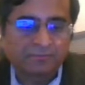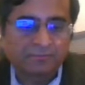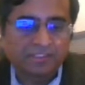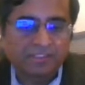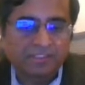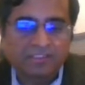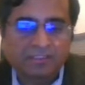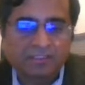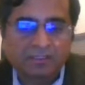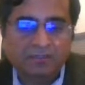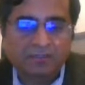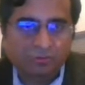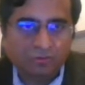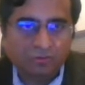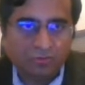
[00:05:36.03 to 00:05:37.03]
These are
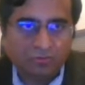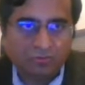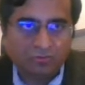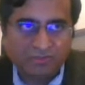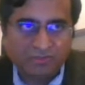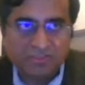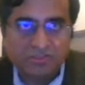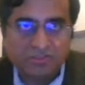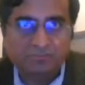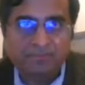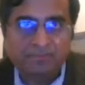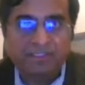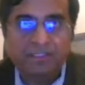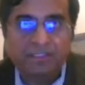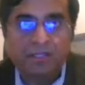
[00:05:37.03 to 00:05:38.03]
workovers. These could
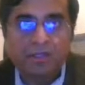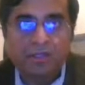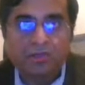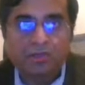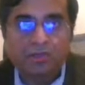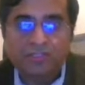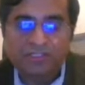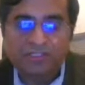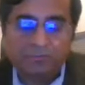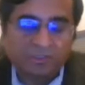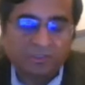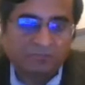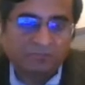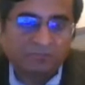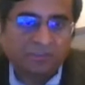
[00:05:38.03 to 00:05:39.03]
be routine
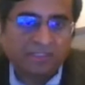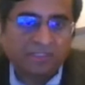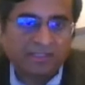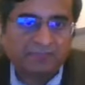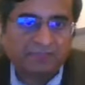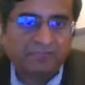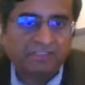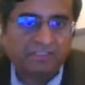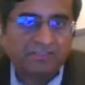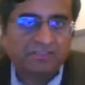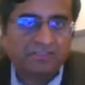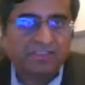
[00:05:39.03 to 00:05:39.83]
well work activities.